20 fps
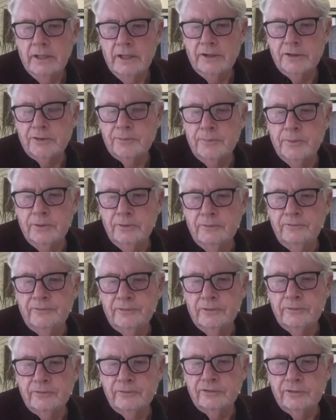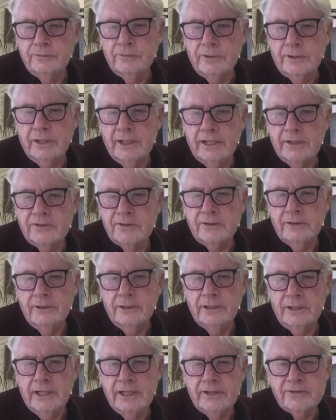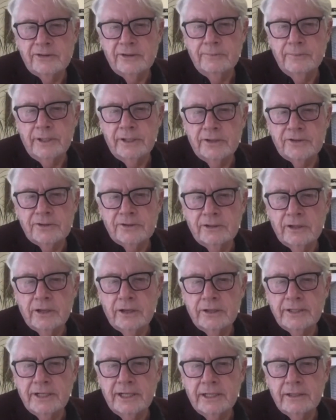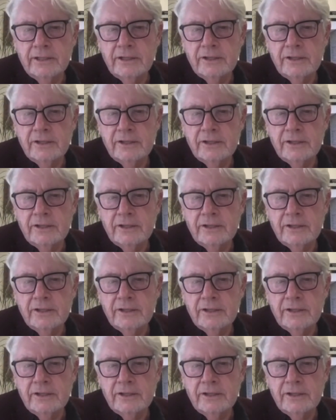spoonful of sugar lets the medicine go down.